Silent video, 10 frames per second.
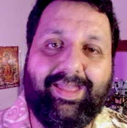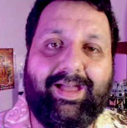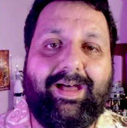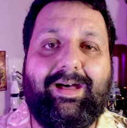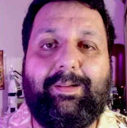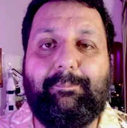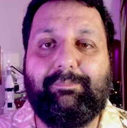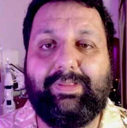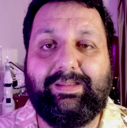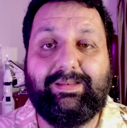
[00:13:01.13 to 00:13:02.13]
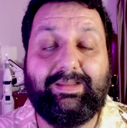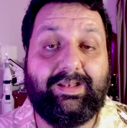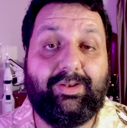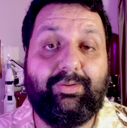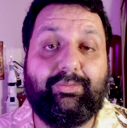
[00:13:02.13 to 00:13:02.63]
in
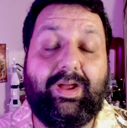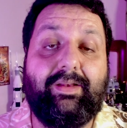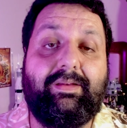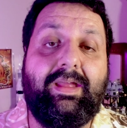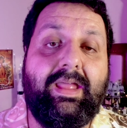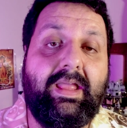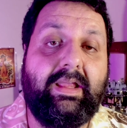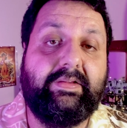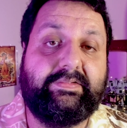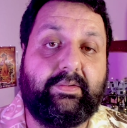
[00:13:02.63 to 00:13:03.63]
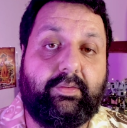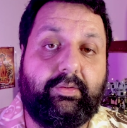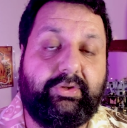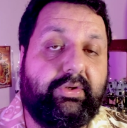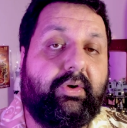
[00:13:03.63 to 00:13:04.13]
a long run. So,
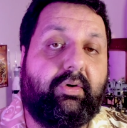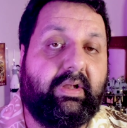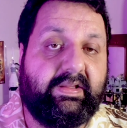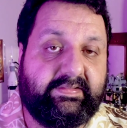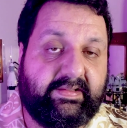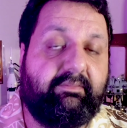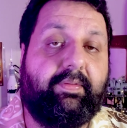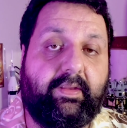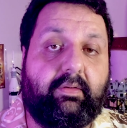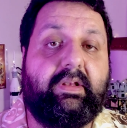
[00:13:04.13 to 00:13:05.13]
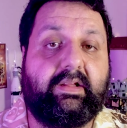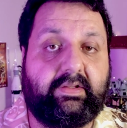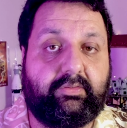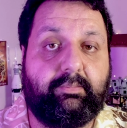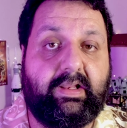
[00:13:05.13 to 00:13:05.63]
is everything
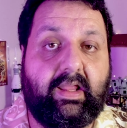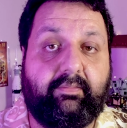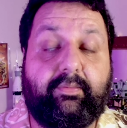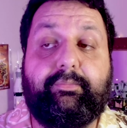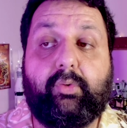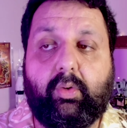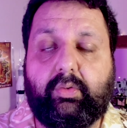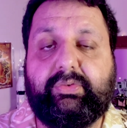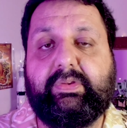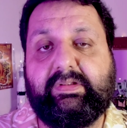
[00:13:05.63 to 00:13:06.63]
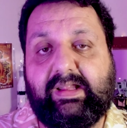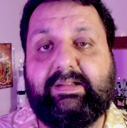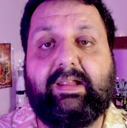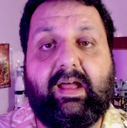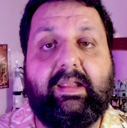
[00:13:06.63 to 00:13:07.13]
connected to my life? Of course,
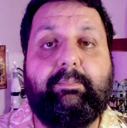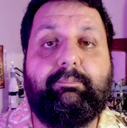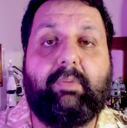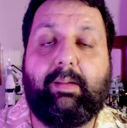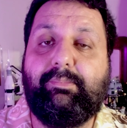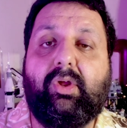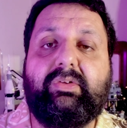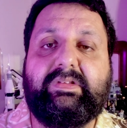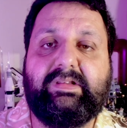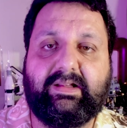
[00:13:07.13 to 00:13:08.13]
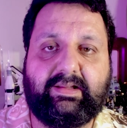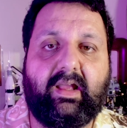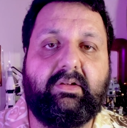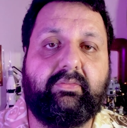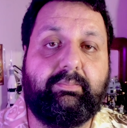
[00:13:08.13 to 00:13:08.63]
that I'm not that
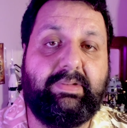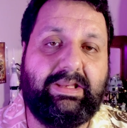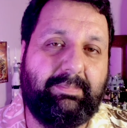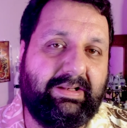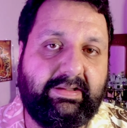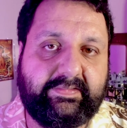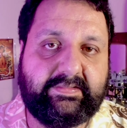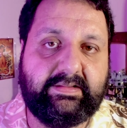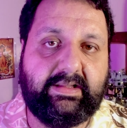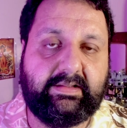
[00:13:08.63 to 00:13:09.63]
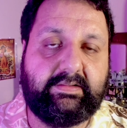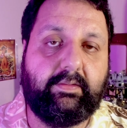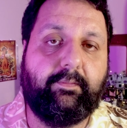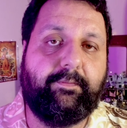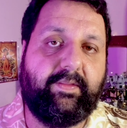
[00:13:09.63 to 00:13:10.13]
kind of minimalist that
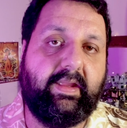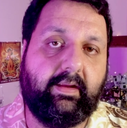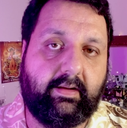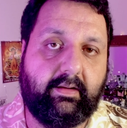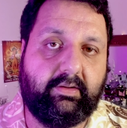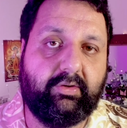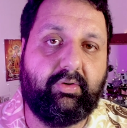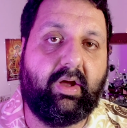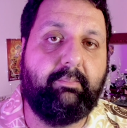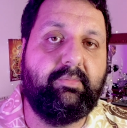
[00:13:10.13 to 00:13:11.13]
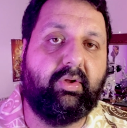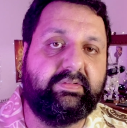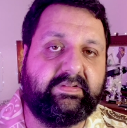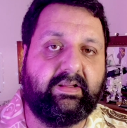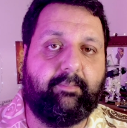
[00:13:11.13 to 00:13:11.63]
you think. I'm
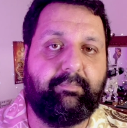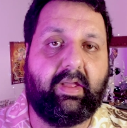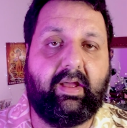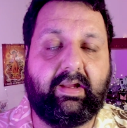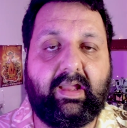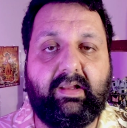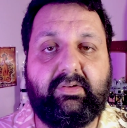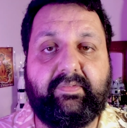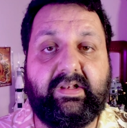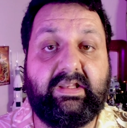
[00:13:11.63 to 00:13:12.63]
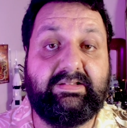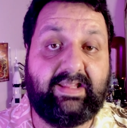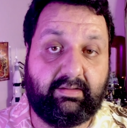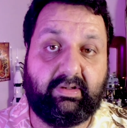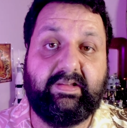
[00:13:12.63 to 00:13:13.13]
not a kind of an
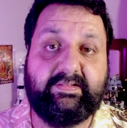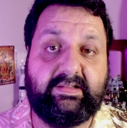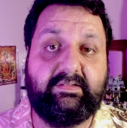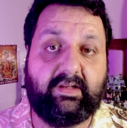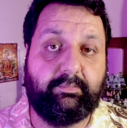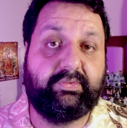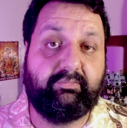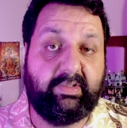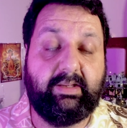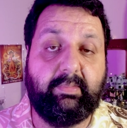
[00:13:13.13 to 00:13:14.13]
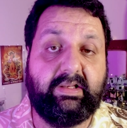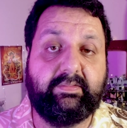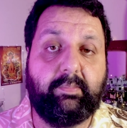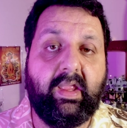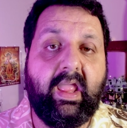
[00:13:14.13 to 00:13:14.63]
integralist in terms of minimalism.